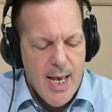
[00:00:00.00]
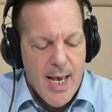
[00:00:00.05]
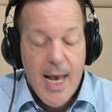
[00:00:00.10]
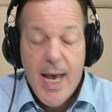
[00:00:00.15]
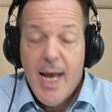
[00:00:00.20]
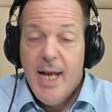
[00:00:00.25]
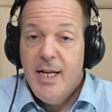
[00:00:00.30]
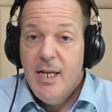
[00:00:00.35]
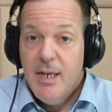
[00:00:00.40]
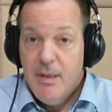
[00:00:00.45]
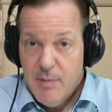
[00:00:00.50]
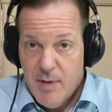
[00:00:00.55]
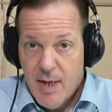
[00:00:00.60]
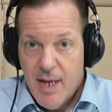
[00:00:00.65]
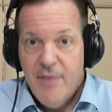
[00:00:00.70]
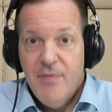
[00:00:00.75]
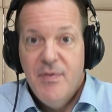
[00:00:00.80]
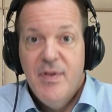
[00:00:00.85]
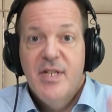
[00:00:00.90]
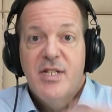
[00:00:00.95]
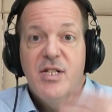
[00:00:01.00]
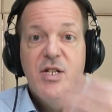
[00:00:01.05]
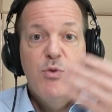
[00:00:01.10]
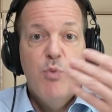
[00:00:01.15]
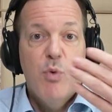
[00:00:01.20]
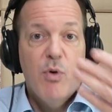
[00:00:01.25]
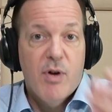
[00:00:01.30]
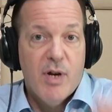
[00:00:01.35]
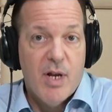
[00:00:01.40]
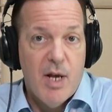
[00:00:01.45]
And this is
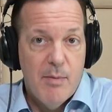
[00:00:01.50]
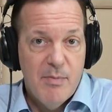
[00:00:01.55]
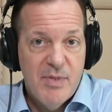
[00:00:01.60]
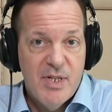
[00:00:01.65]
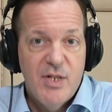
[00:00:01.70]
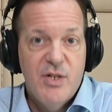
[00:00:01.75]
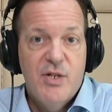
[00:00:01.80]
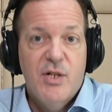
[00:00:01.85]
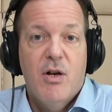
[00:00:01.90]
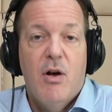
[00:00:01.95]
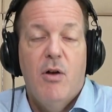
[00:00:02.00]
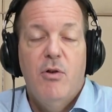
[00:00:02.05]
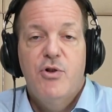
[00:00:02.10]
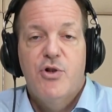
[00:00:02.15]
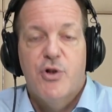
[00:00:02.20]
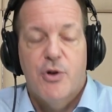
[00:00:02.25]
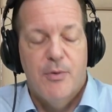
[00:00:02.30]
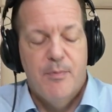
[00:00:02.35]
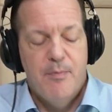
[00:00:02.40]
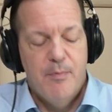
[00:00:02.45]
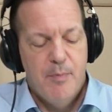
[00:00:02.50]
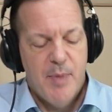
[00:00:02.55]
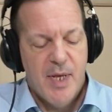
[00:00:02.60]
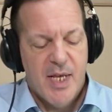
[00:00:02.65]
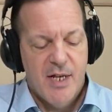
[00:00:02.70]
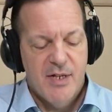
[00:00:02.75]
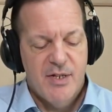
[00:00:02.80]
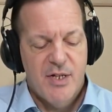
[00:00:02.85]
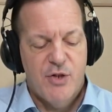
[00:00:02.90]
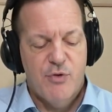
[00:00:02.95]
where it comes into culture,
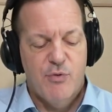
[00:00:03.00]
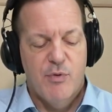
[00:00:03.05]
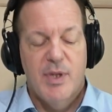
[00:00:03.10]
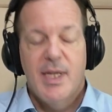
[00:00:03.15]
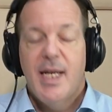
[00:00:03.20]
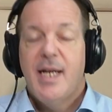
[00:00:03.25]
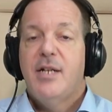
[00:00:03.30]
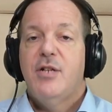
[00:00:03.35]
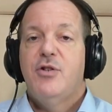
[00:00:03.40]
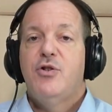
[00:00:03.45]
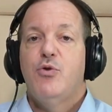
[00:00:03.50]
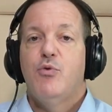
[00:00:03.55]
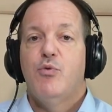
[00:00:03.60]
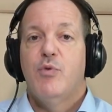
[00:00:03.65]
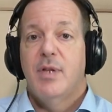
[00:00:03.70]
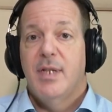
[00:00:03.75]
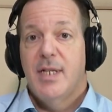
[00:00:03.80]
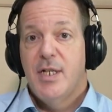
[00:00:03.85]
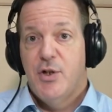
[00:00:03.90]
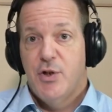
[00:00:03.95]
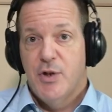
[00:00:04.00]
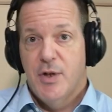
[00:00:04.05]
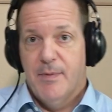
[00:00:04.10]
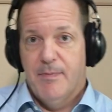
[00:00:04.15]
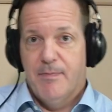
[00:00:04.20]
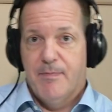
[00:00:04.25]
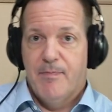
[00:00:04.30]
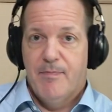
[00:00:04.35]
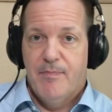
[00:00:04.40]
because it's related to religion